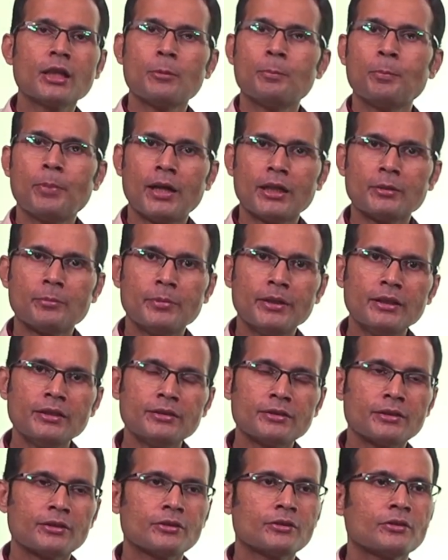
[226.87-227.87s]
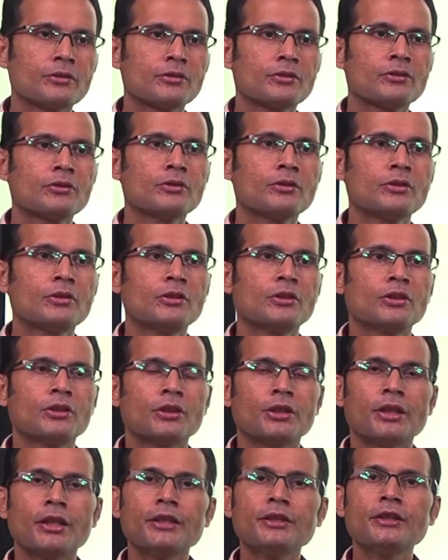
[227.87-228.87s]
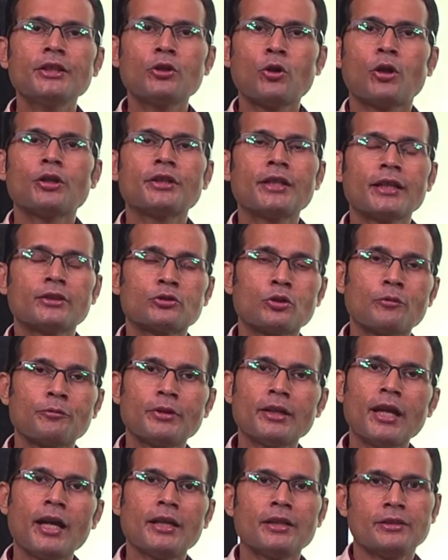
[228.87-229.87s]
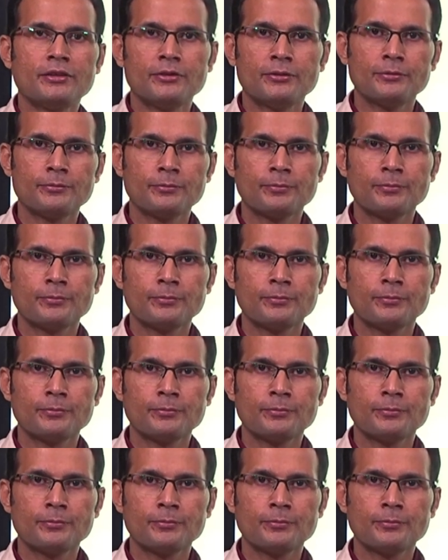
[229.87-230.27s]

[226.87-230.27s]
compartments in the context of an ion.